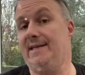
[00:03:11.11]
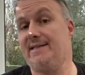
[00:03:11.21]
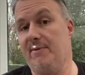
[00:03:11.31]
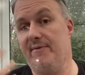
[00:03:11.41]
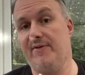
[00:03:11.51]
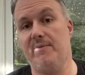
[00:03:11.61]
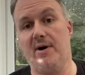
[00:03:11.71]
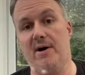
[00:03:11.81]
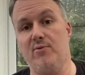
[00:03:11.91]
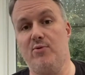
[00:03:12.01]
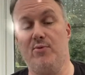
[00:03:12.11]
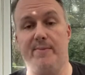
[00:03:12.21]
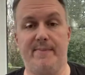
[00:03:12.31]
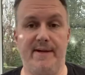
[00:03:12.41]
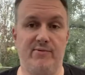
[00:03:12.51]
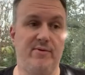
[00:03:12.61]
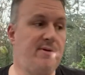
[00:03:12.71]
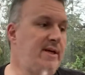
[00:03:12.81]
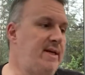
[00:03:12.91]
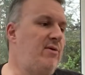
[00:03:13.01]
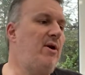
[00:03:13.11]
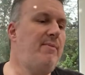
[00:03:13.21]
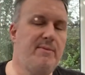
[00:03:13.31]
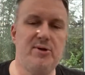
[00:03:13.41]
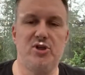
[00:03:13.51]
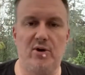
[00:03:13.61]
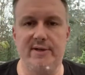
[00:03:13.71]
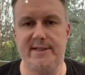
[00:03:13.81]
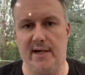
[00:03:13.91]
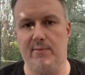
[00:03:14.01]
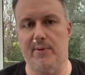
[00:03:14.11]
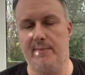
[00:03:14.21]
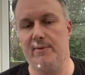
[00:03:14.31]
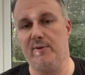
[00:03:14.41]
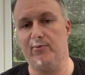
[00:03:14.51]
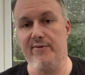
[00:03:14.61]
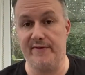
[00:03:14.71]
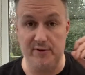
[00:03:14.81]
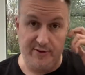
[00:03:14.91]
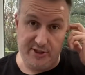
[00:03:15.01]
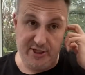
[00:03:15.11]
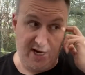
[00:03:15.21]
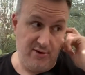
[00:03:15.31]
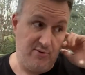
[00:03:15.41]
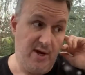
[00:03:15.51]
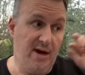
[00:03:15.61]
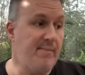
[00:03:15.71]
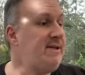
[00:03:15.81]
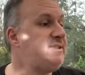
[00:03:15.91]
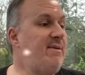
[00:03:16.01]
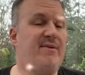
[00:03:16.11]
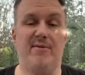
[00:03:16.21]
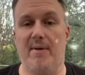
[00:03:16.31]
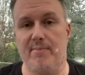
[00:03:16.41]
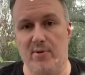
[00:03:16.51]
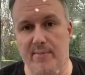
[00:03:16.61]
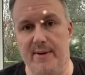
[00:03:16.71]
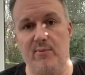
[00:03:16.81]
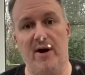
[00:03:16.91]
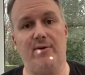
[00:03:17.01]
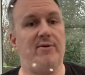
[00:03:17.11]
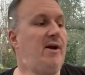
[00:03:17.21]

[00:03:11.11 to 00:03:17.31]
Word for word: Some of them I would be, you know, the majority I probably will review on the channel, but some of them I probably won't.